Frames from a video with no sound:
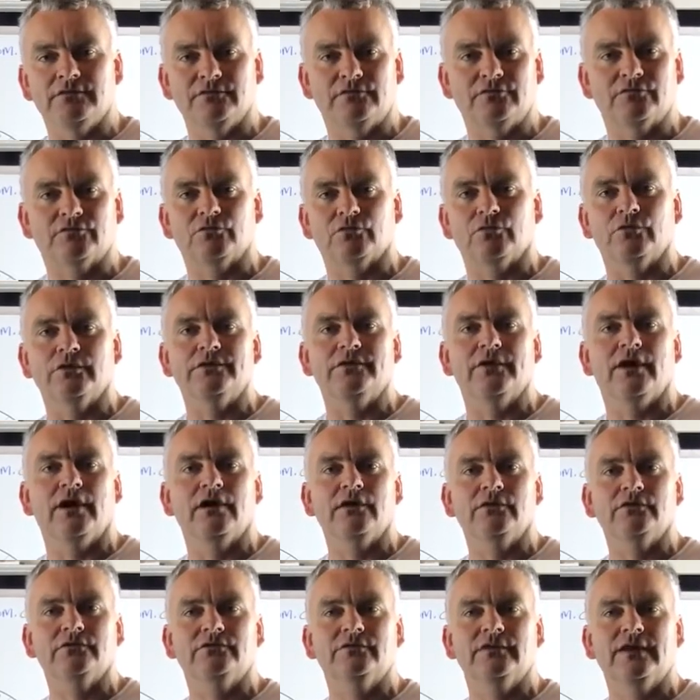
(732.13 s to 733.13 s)
destroyed the
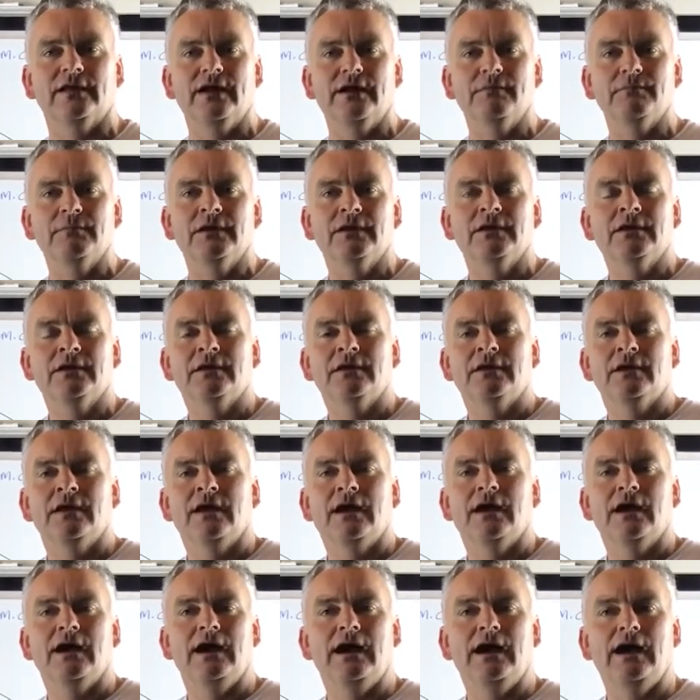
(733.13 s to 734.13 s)
whole setup,
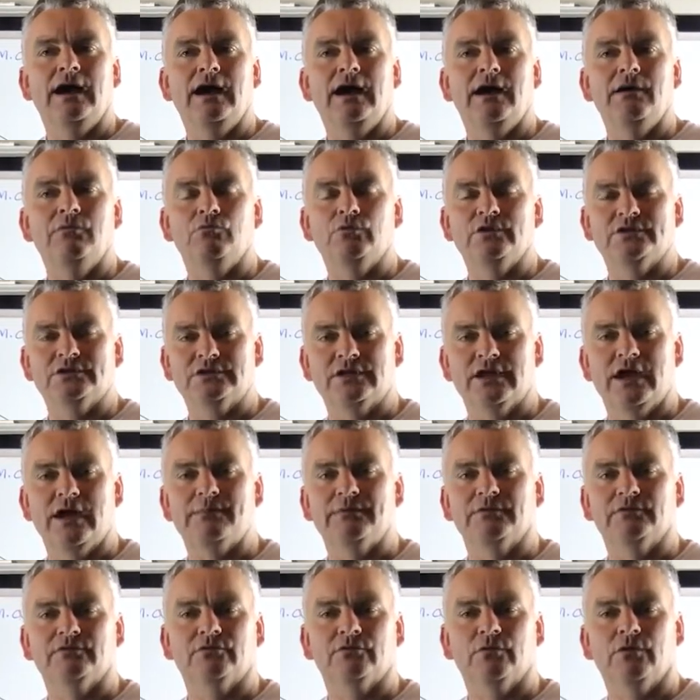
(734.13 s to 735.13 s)
which
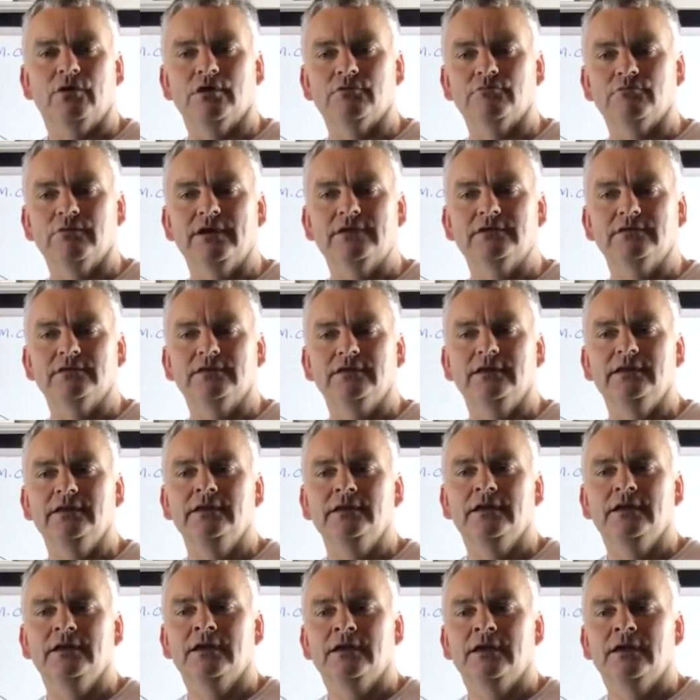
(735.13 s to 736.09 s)
happens quite regularly.